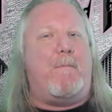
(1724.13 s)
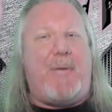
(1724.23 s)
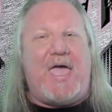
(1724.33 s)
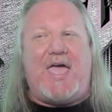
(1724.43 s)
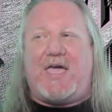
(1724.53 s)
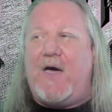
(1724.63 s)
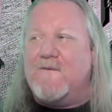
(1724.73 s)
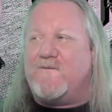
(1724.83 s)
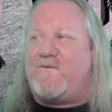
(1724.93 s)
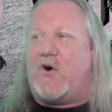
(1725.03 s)
Big,
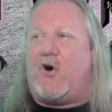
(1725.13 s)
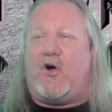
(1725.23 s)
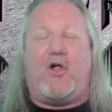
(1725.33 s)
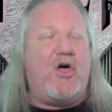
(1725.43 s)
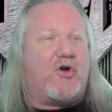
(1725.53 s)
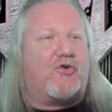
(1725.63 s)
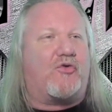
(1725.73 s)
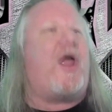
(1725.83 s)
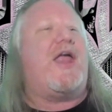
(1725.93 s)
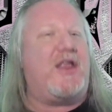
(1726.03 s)
full,
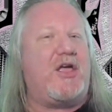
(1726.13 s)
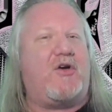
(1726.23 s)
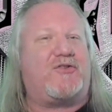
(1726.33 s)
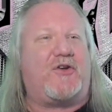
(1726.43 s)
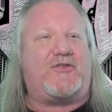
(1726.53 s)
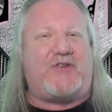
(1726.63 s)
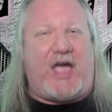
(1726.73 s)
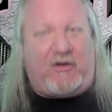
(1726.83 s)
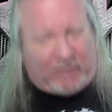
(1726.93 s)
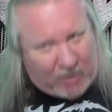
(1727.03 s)
grandioso
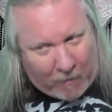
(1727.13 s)
sound.